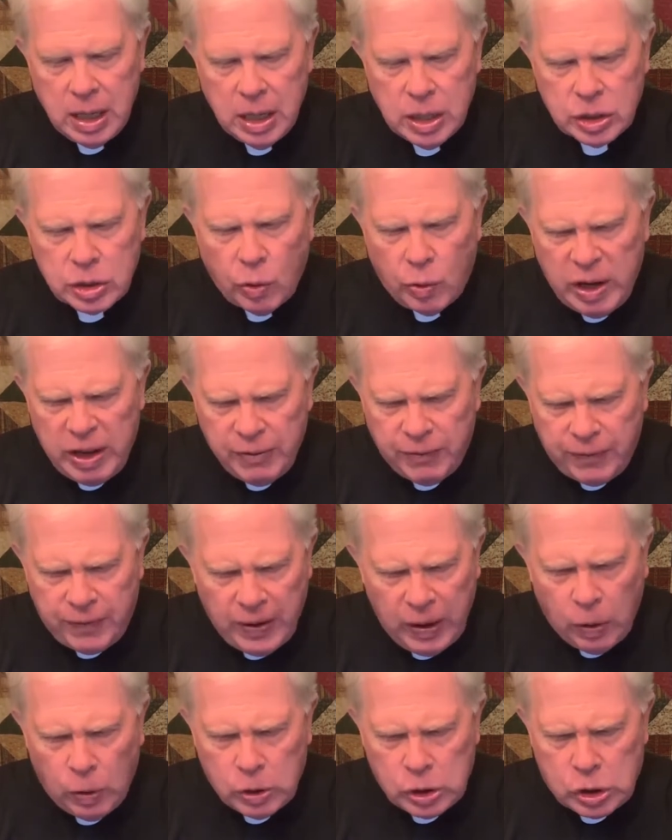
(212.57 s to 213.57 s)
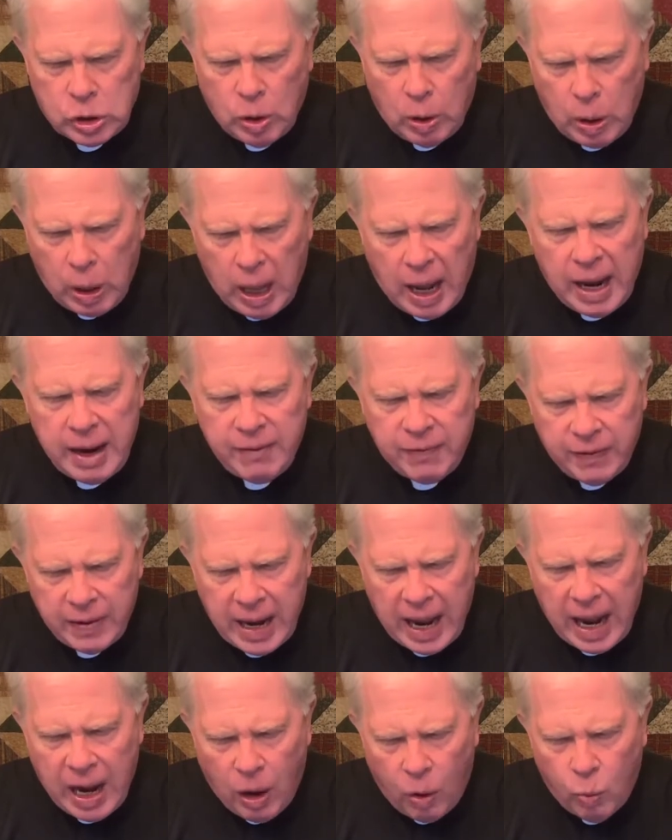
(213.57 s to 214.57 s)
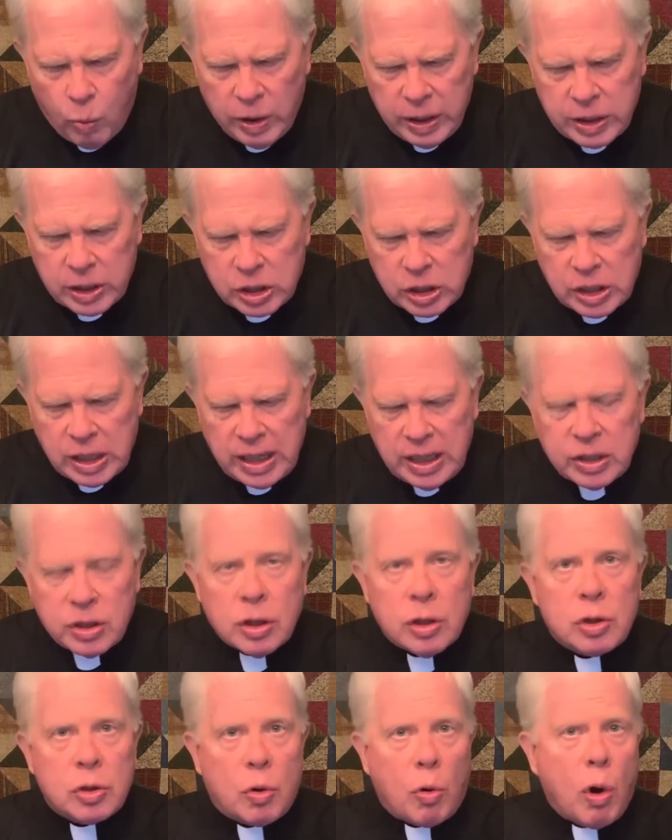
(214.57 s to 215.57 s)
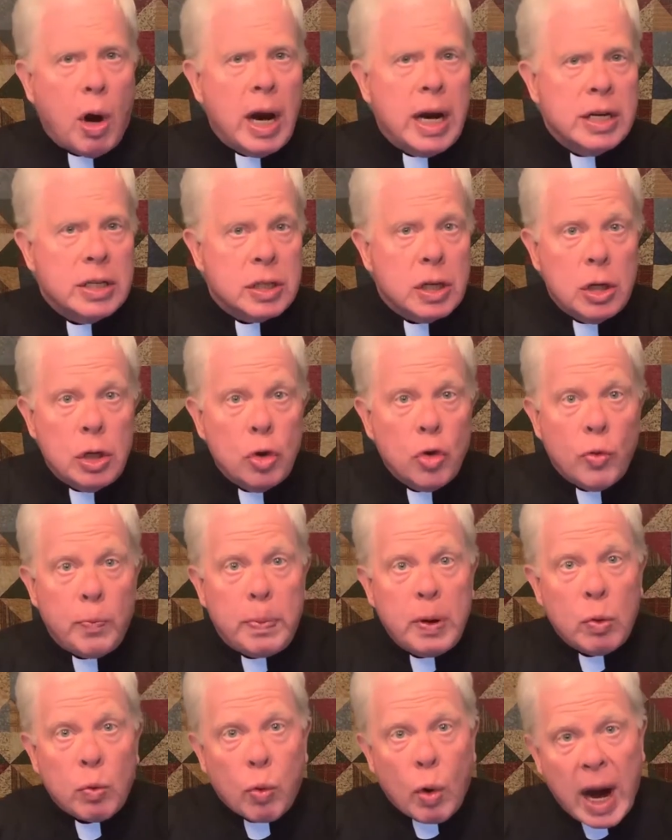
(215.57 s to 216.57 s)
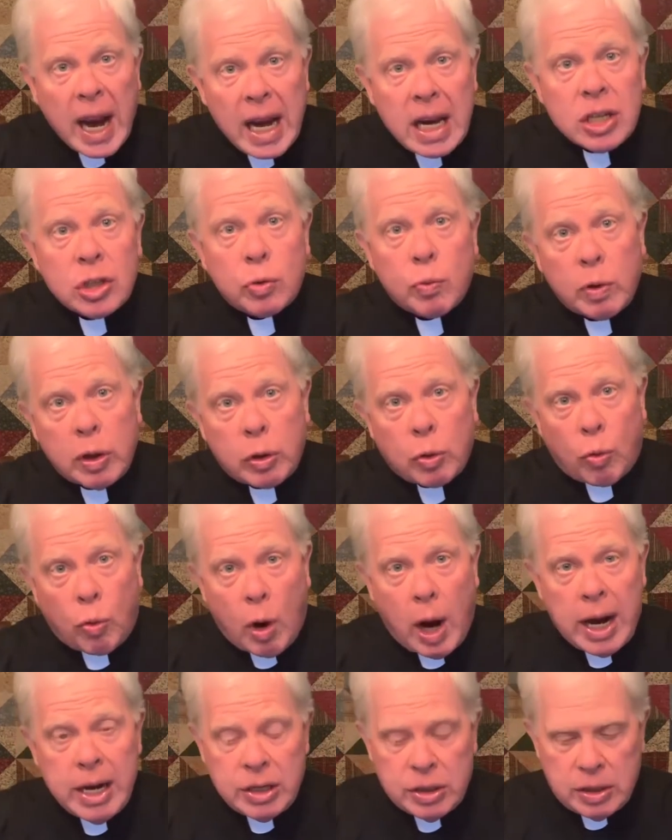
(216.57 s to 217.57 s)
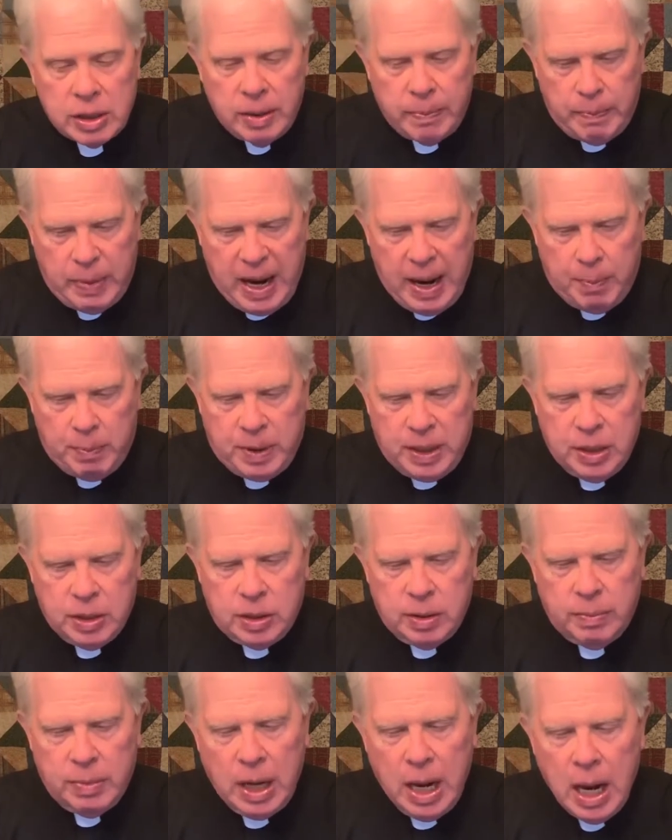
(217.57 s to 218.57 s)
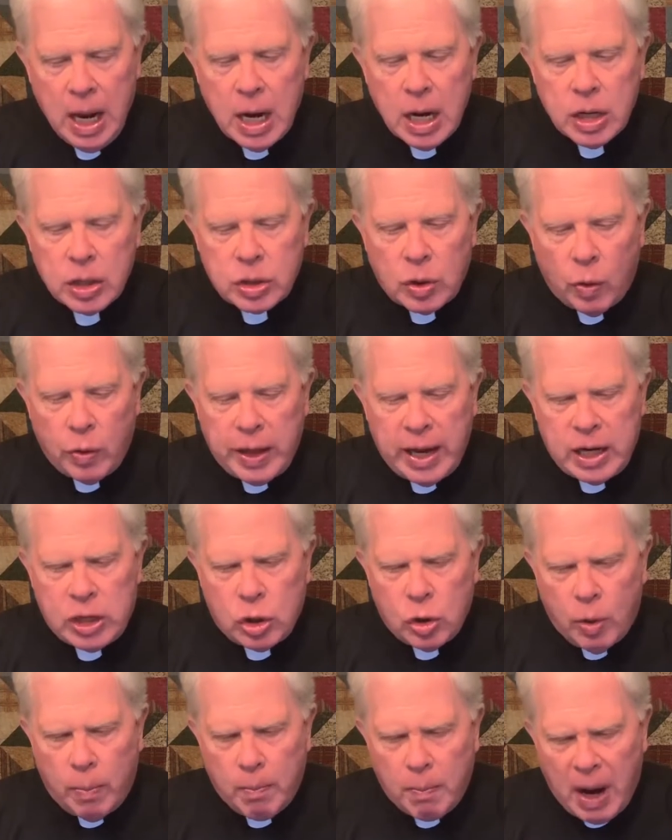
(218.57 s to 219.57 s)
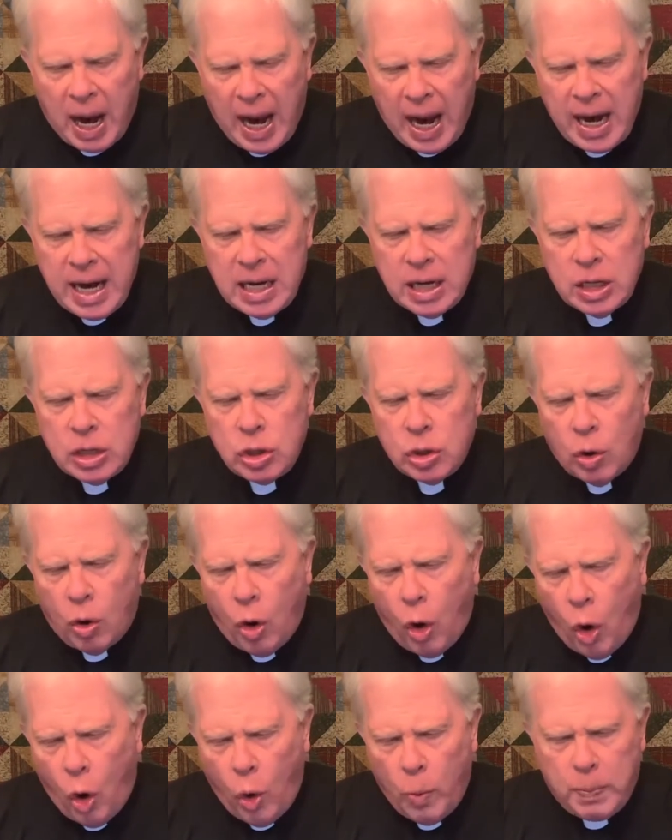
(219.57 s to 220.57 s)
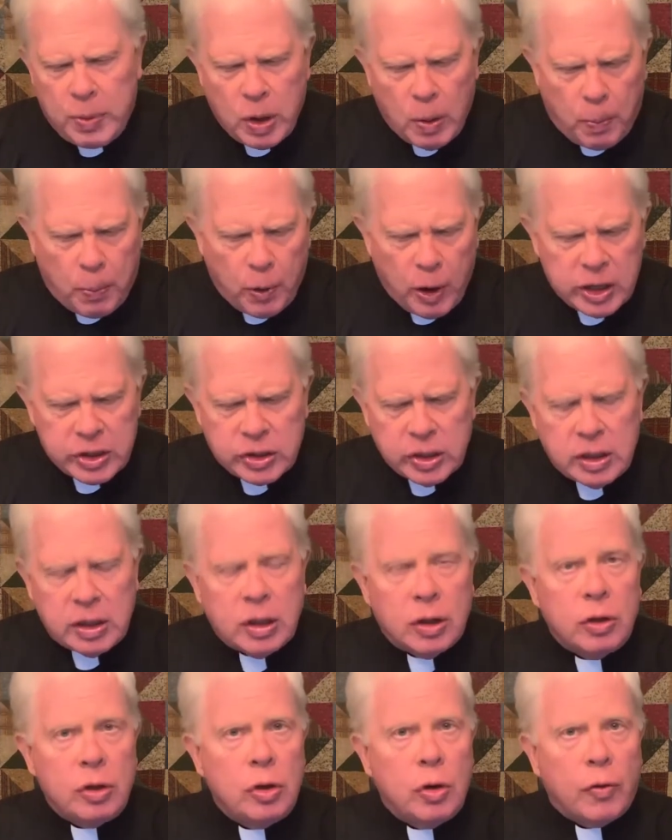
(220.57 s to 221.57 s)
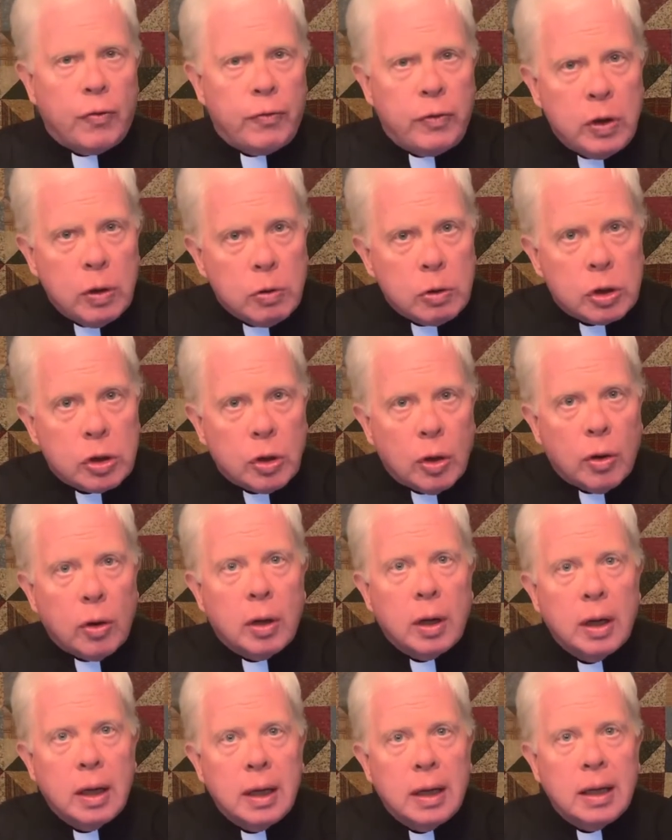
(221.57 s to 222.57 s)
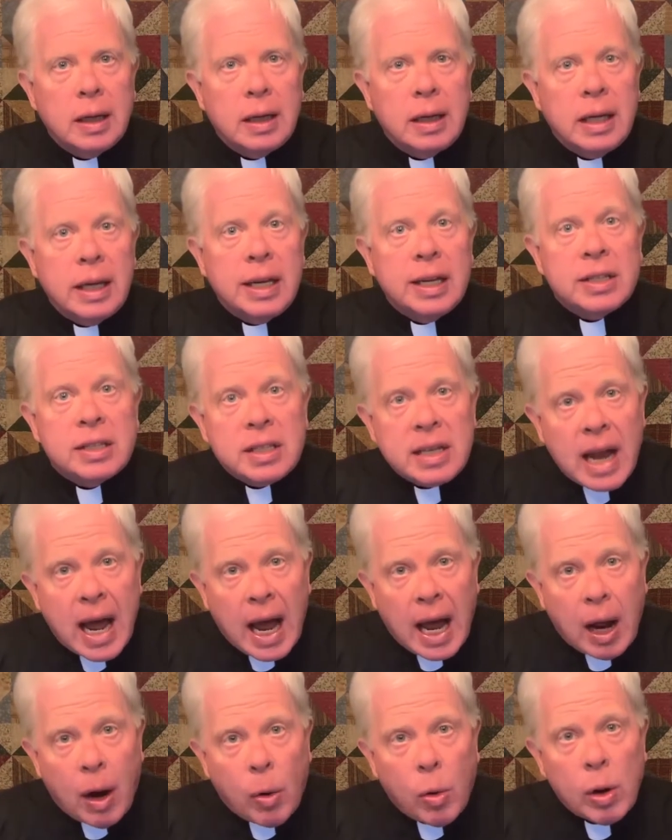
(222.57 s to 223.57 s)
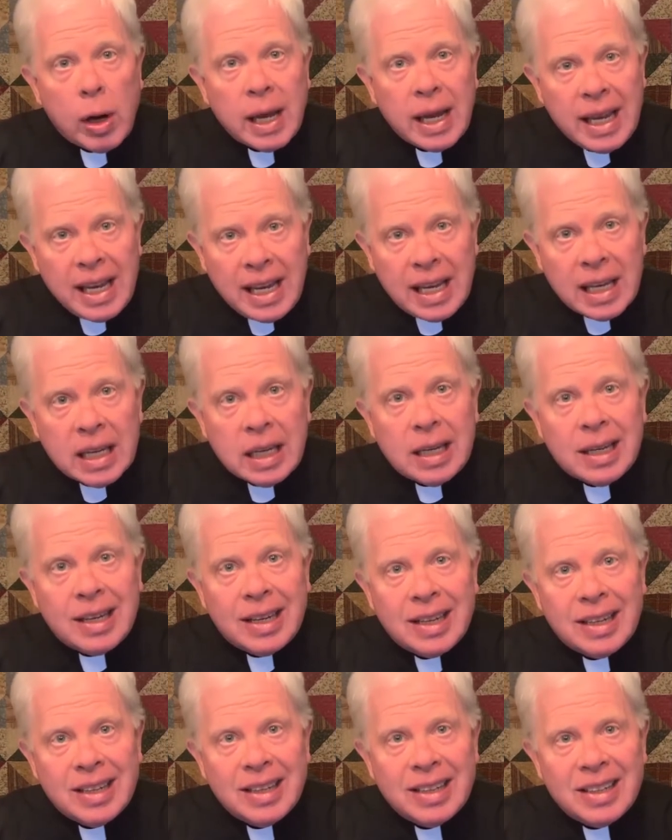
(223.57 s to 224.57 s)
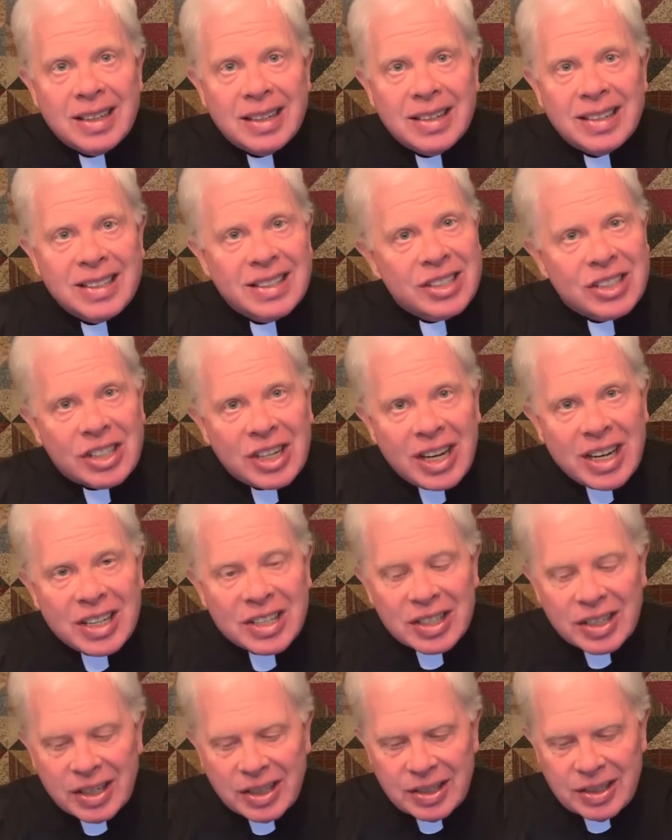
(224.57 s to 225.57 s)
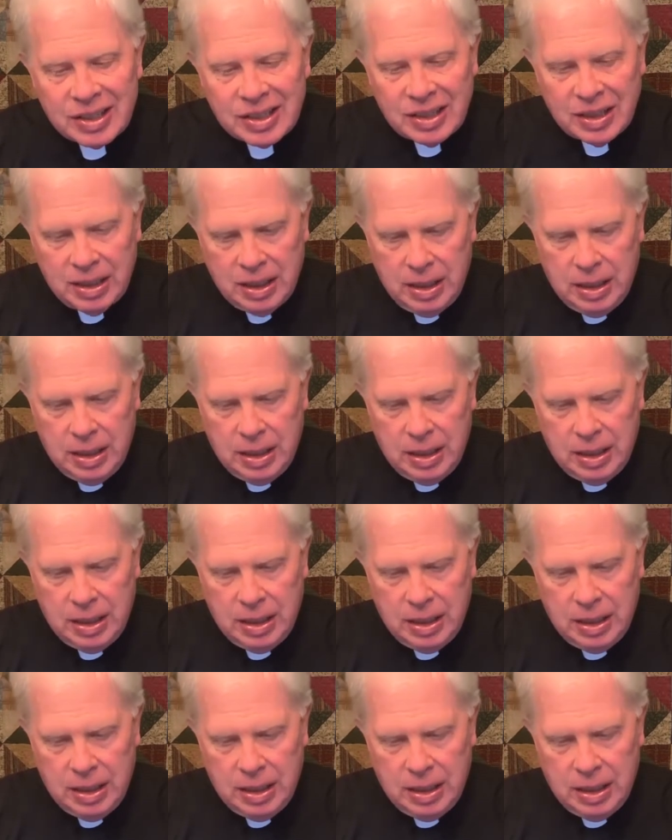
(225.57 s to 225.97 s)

So he fills your life now with Jesus Christ, and you have been raised with Christ in baptism, so that your mind and your hope, your present and your future is now in Jesus